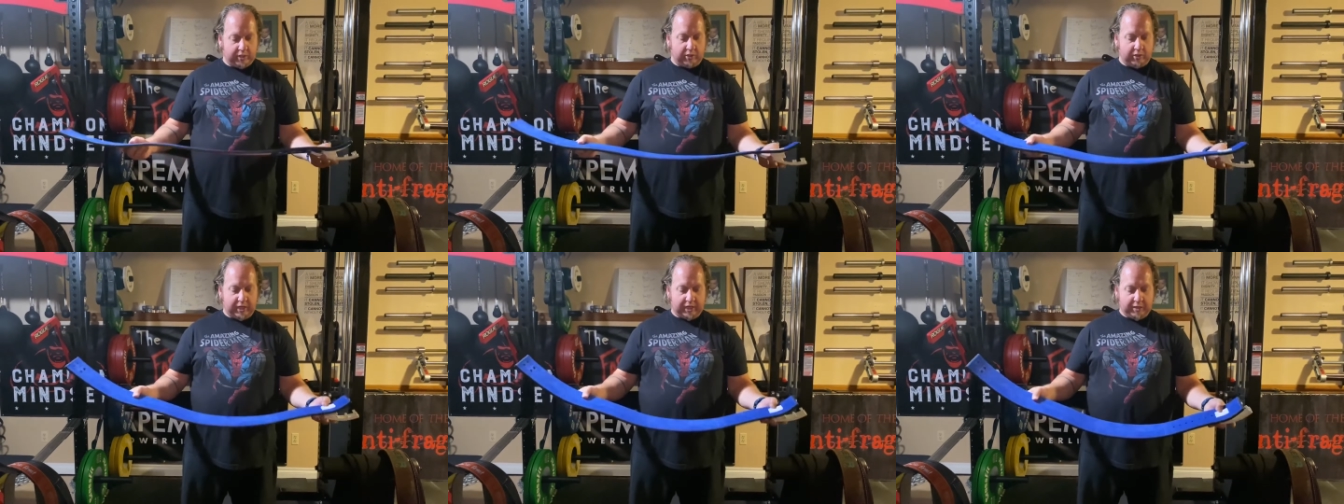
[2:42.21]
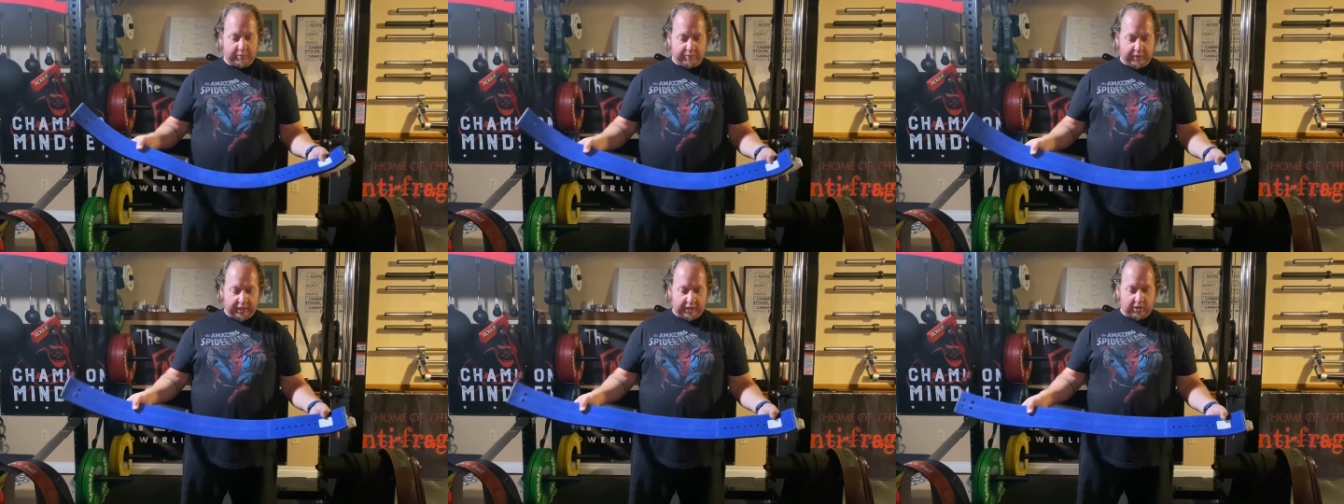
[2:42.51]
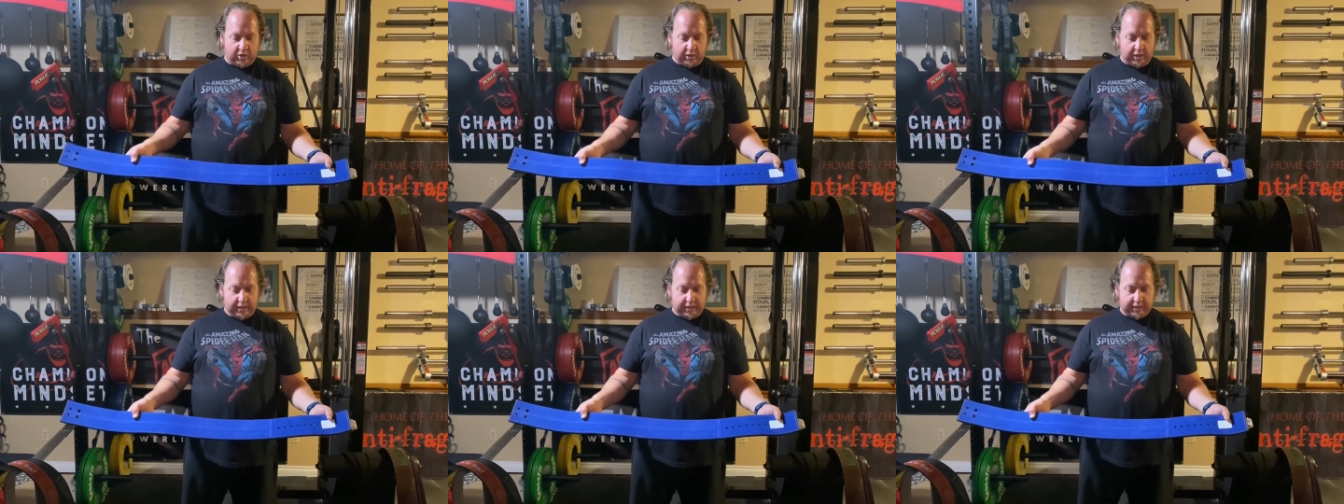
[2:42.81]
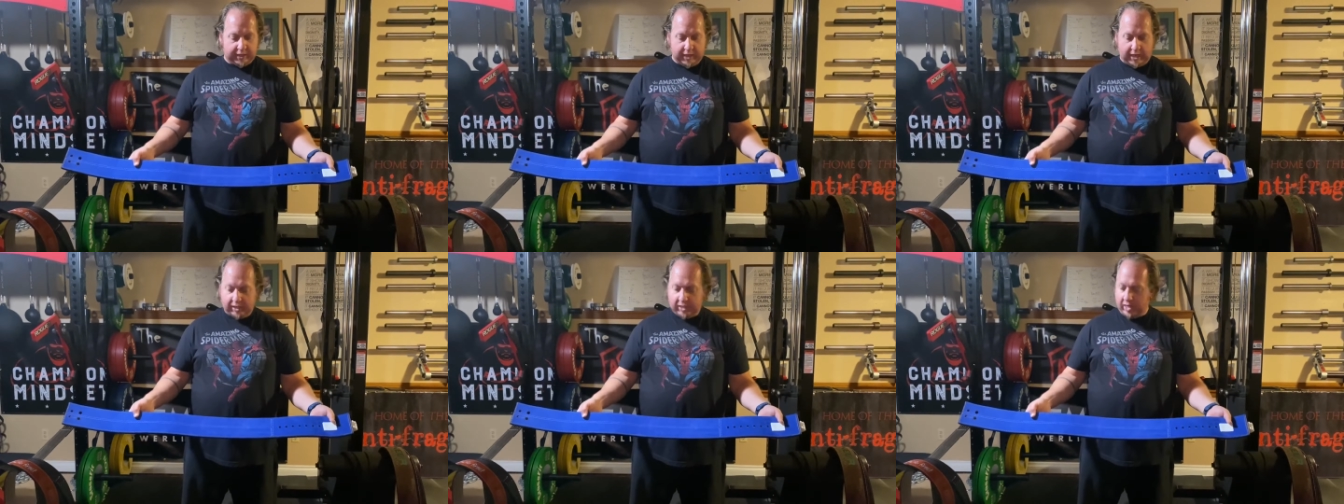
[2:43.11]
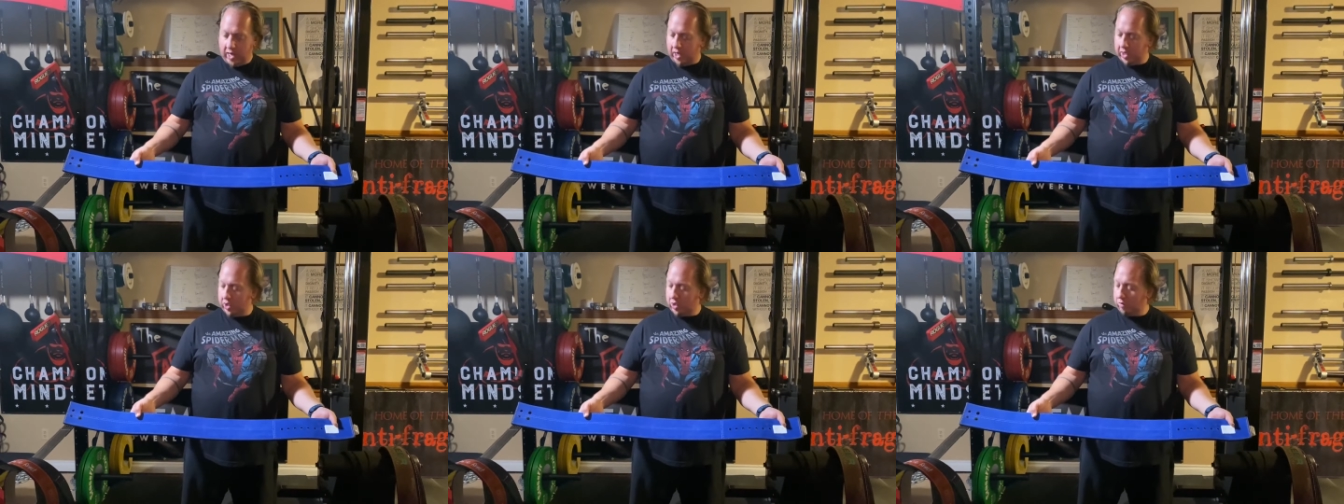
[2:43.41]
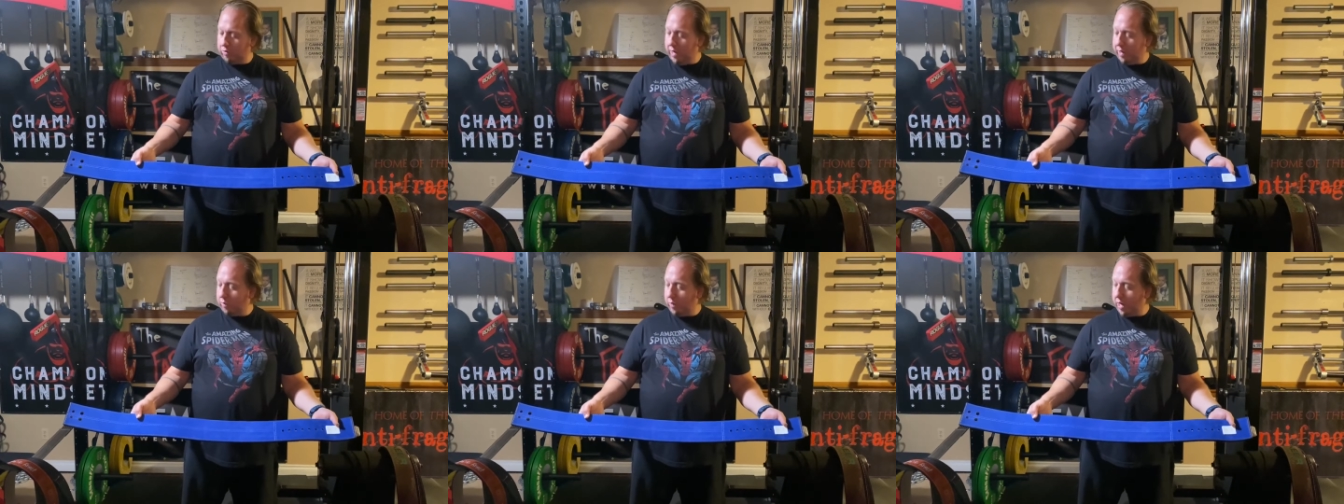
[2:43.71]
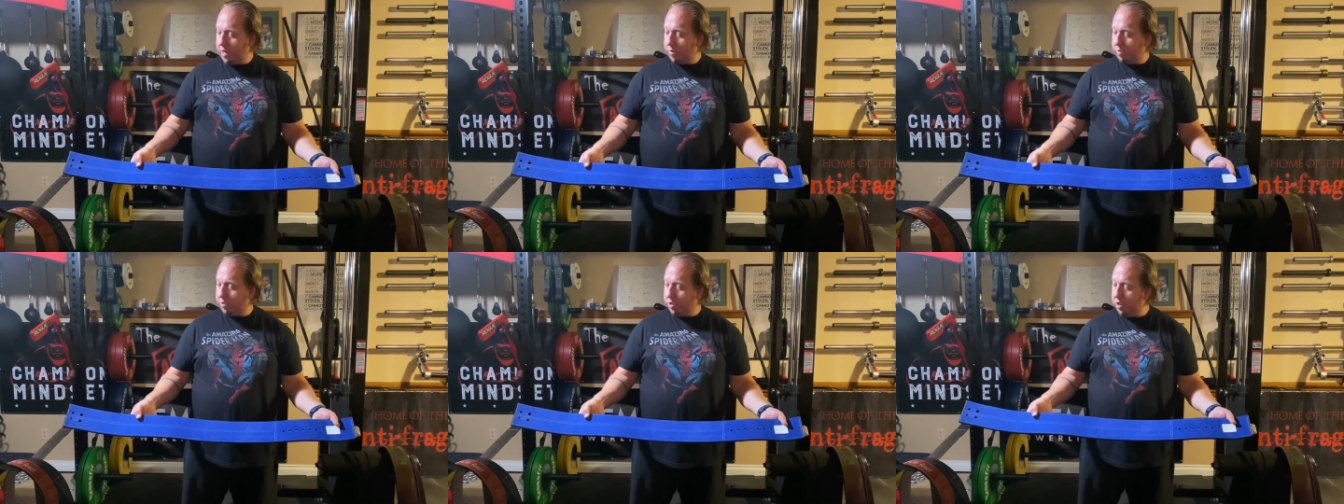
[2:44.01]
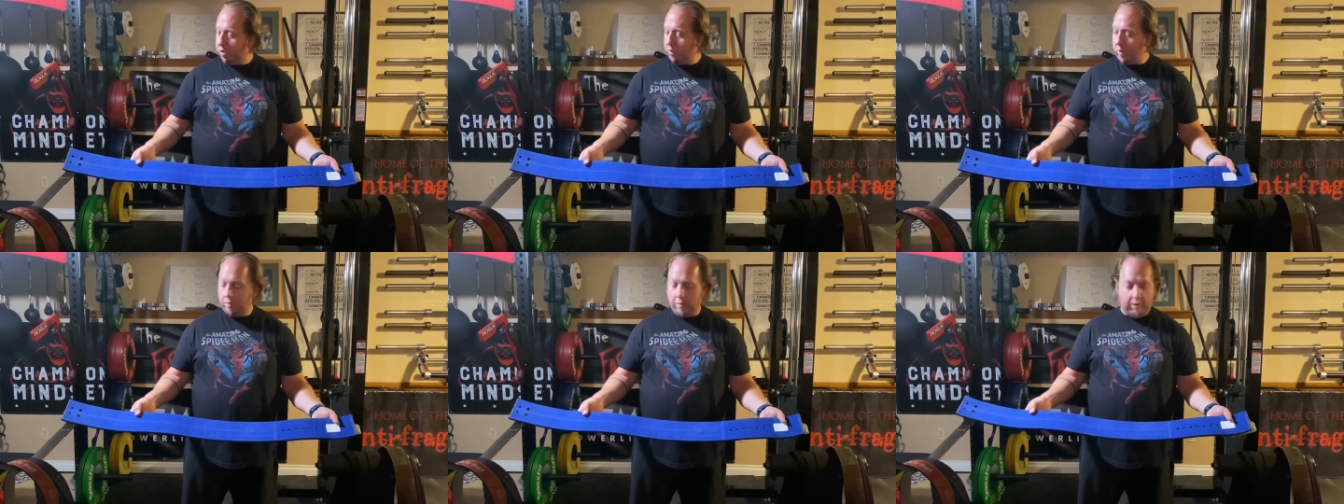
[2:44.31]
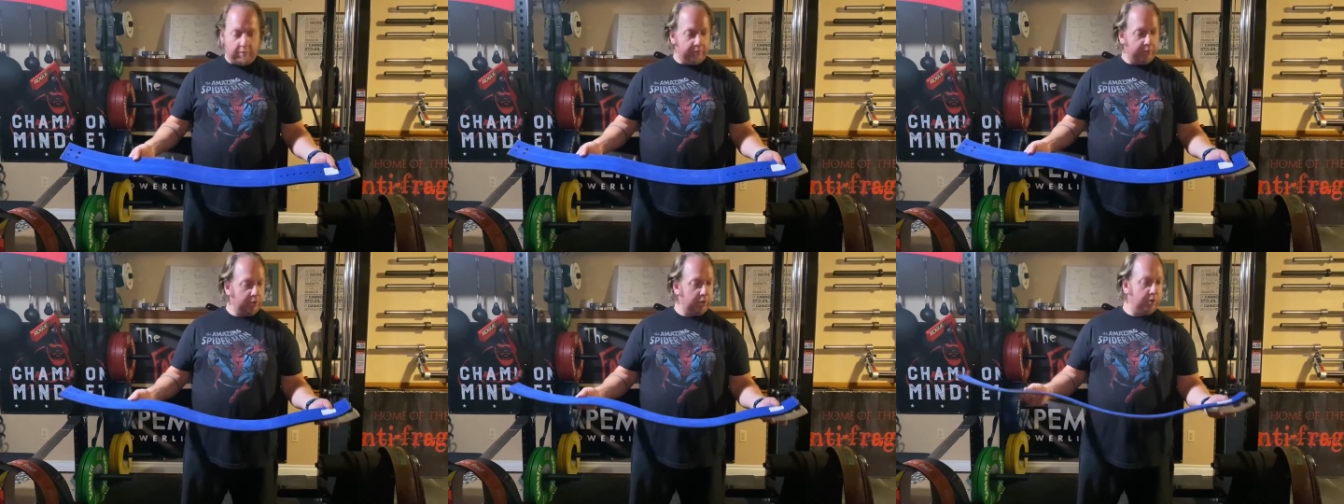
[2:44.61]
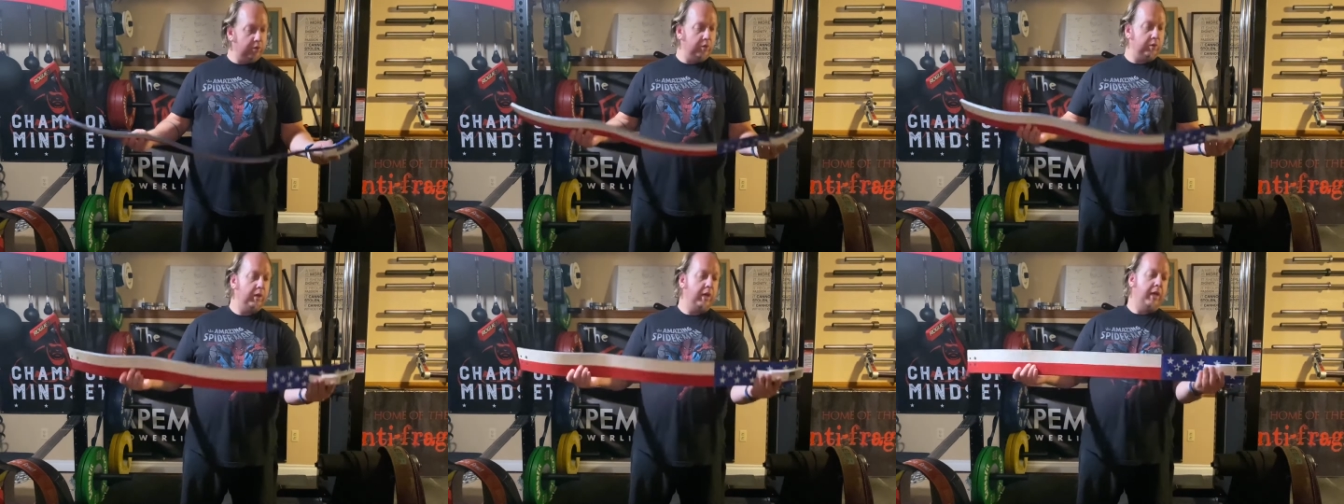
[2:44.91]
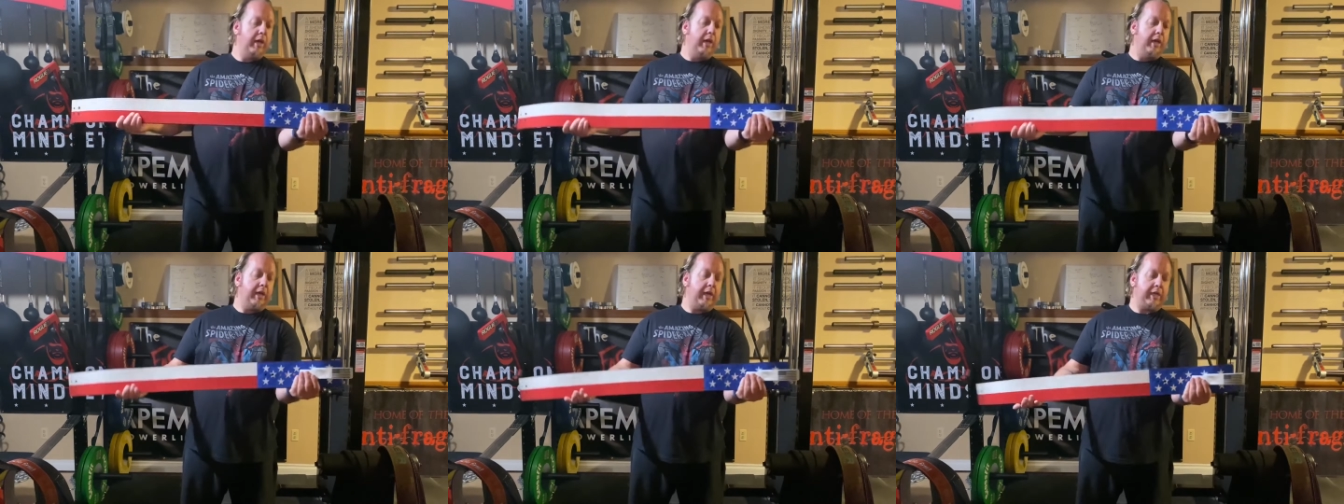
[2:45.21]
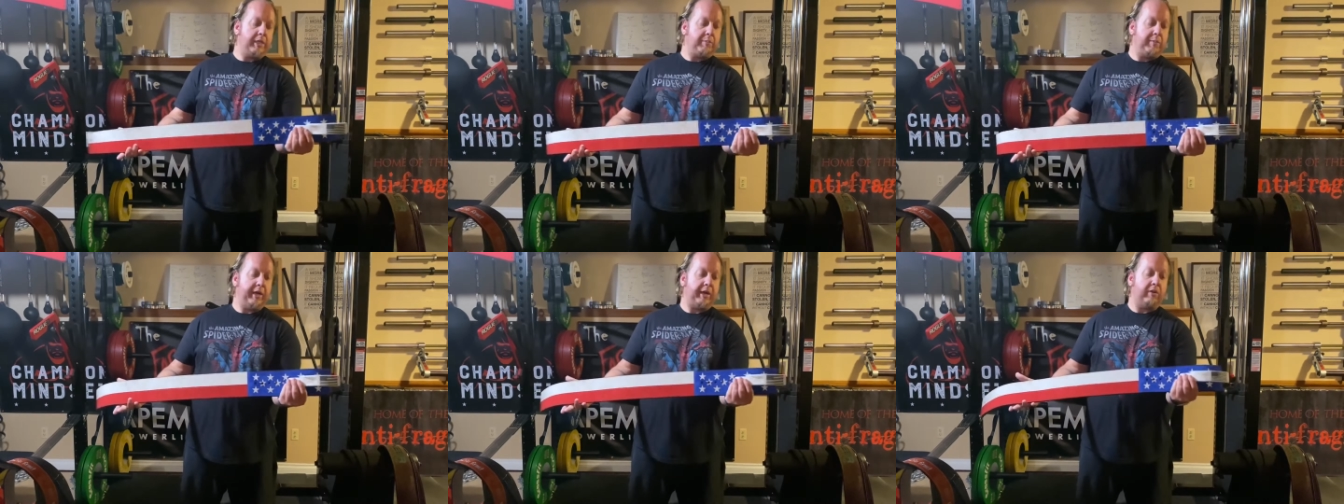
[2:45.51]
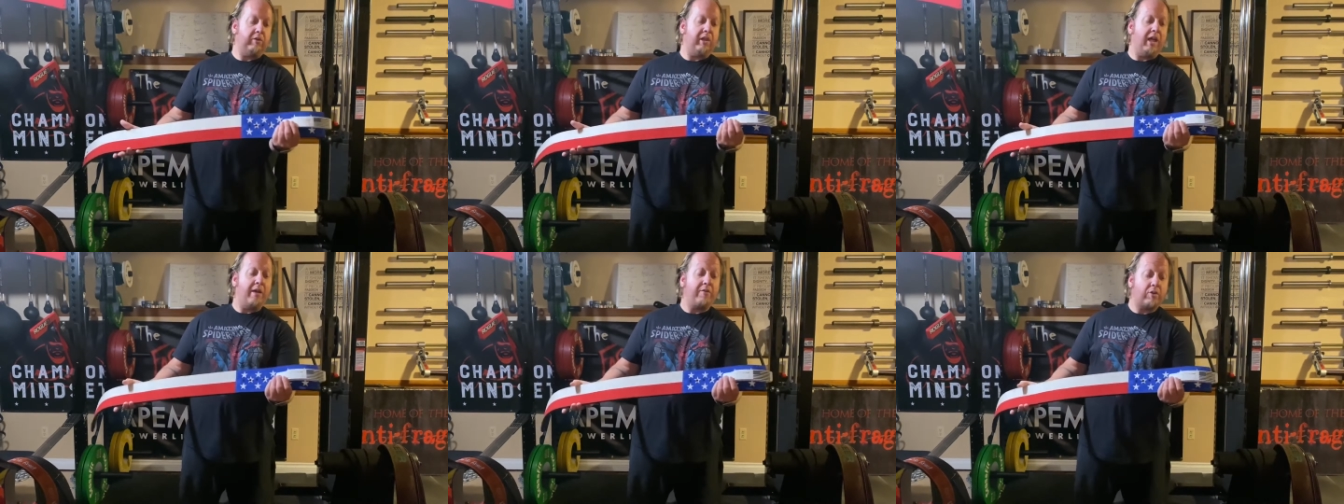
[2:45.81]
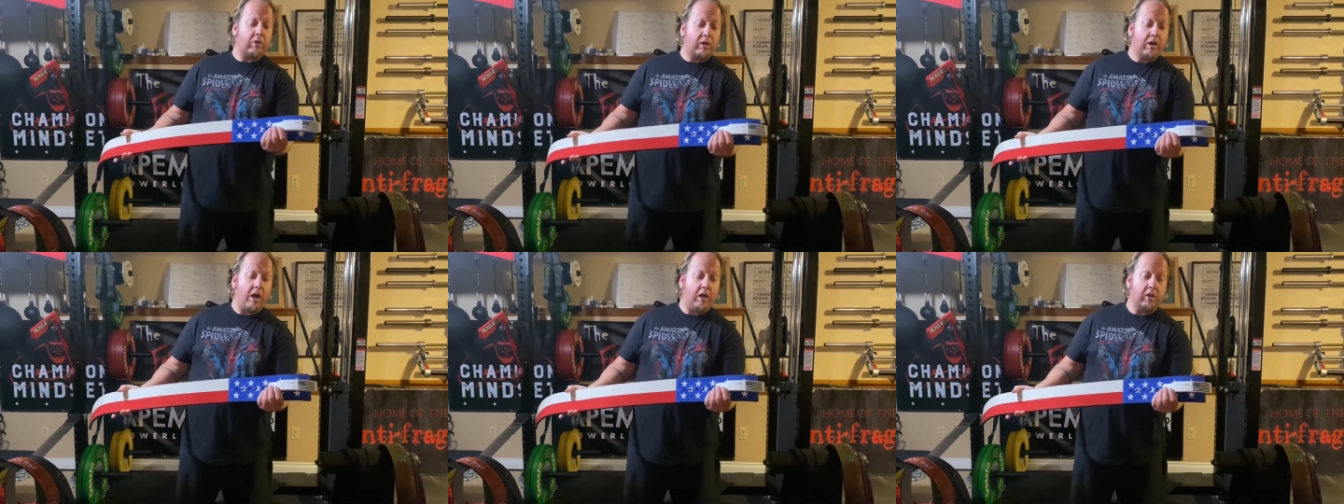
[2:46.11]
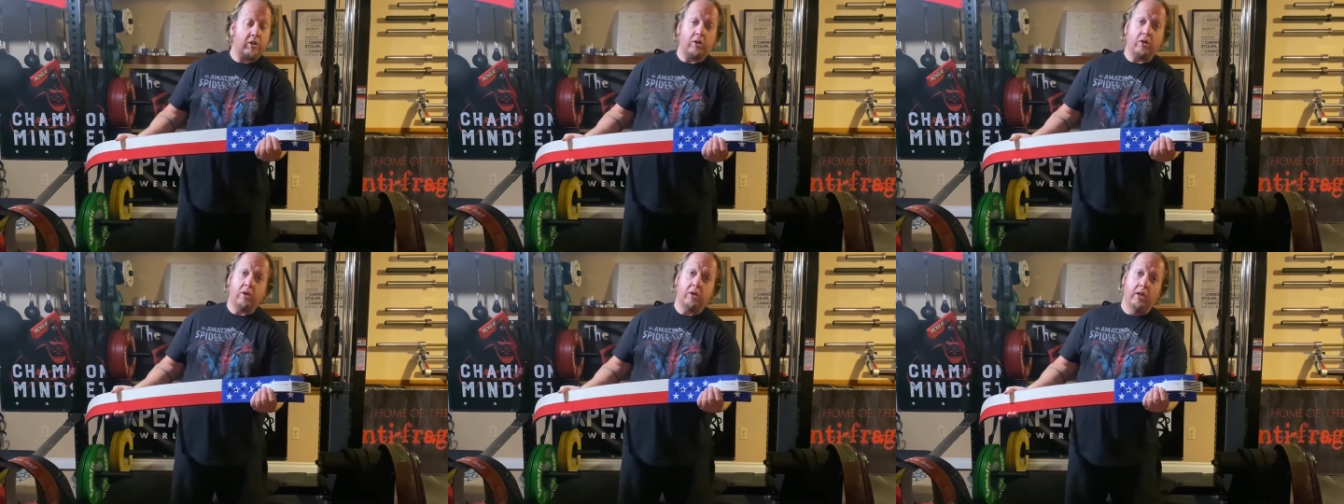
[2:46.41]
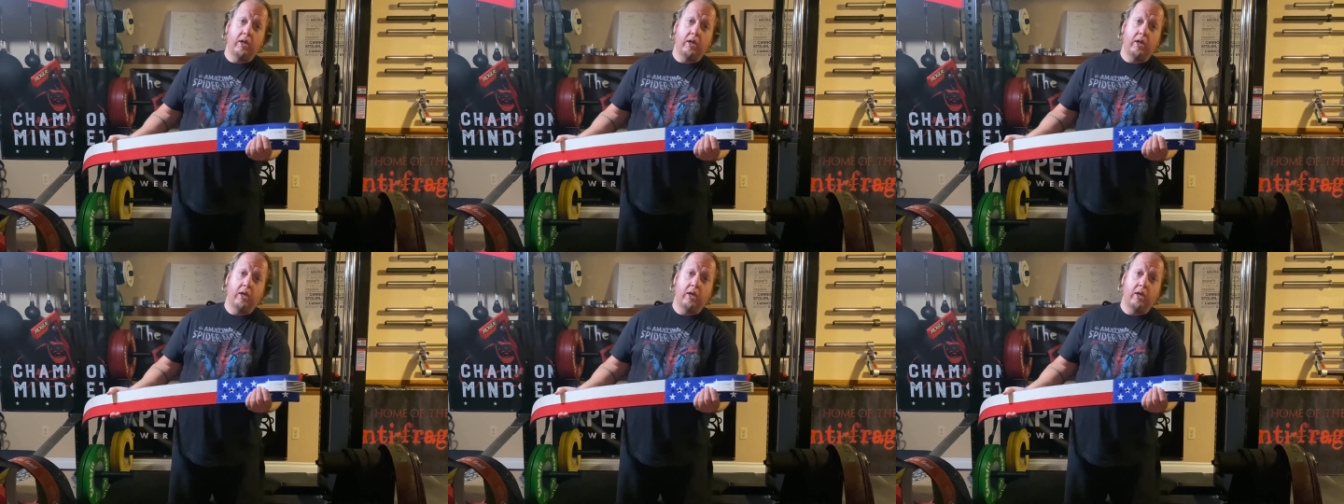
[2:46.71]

You got to pick your inside color, red, white, or blue. We went with blue. You got to pick your lever color,